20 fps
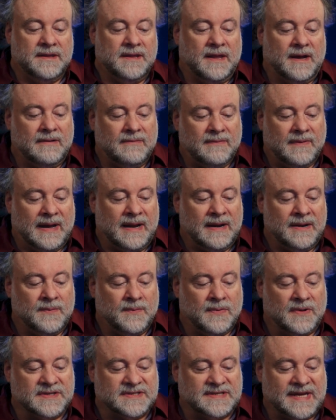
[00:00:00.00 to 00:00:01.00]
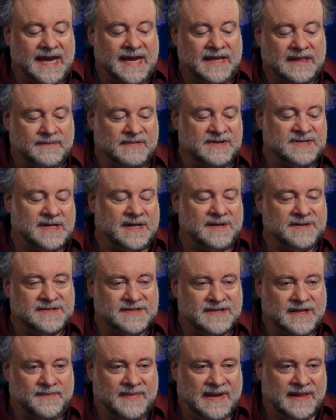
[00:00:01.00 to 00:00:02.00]
no one will take the
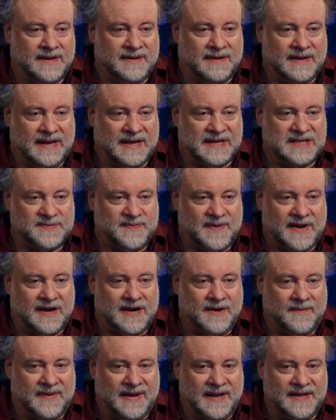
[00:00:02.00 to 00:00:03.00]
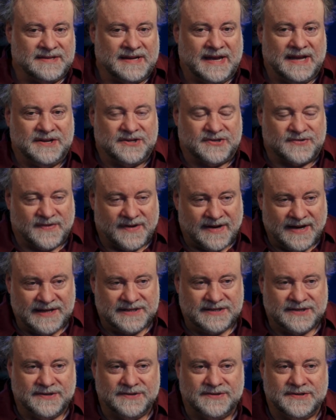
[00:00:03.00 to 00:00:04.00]
results of the Miller experiment and try
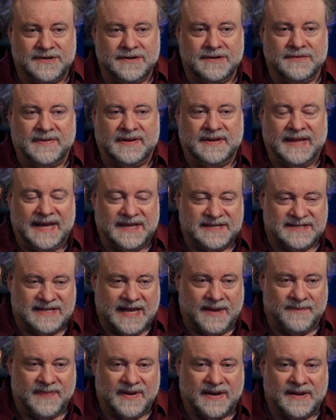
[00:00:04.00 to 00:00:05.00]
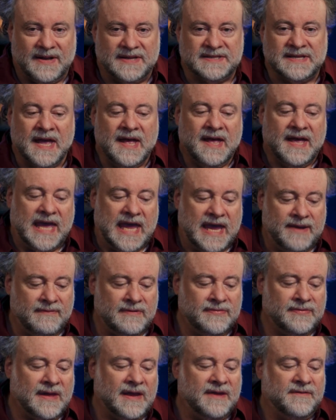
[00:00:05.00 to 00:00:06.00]
to do the next step because
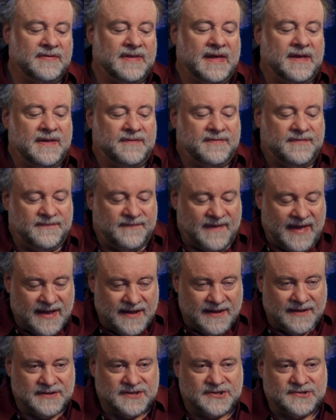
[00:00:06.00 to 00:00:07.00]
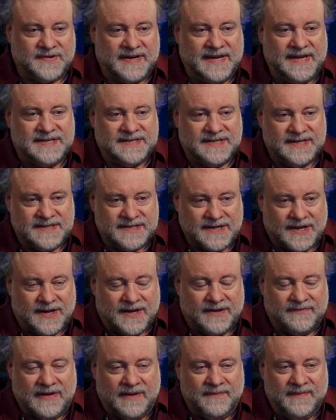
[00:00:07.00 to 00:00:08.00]
even they, they found traces
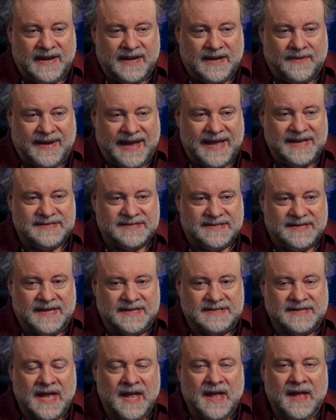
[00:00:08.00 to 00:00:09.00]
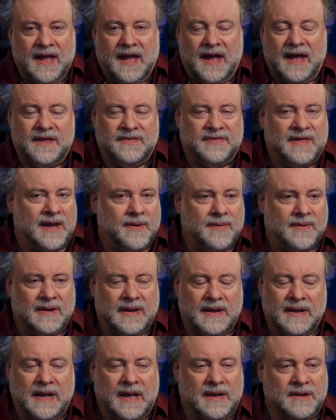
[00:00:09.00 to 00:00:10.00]
of amino acids, uh, they were
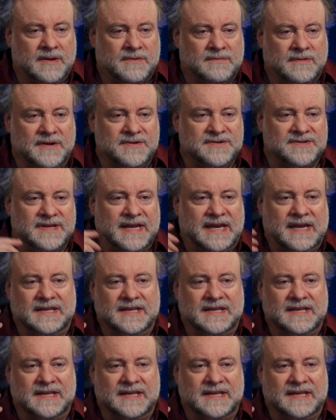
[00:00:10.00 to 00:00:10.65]
a, uh, a, grossly